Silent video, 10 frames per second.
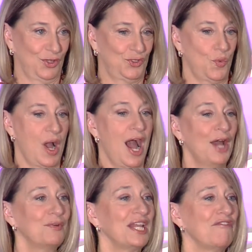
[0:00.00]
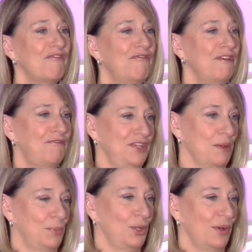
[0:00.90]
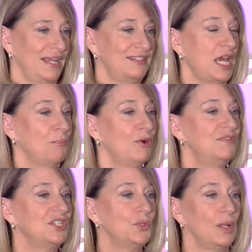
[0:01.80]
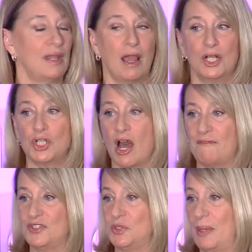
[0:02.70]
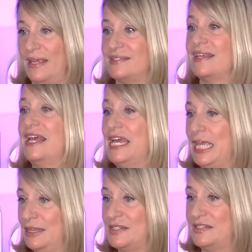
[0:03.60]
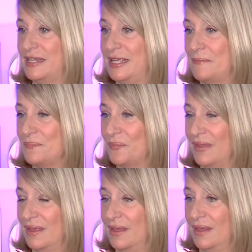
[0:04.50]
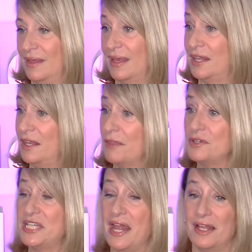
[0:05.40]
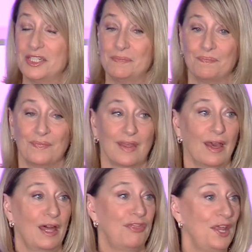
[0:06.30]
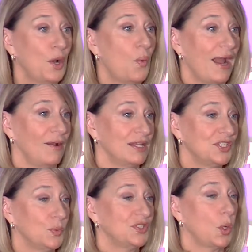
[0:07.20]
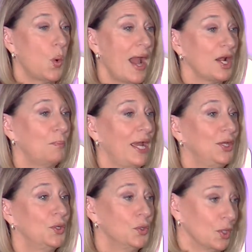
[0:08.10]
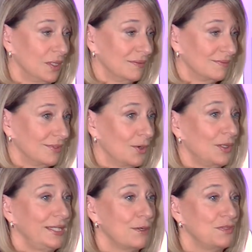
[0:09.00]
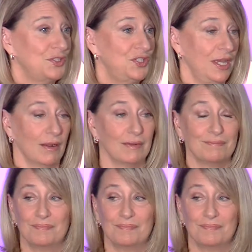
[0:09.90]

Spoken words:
to 150 employees and moved into a large office space in the city. And another tenant, Athena Wireless, was acquired by Google earlier this year,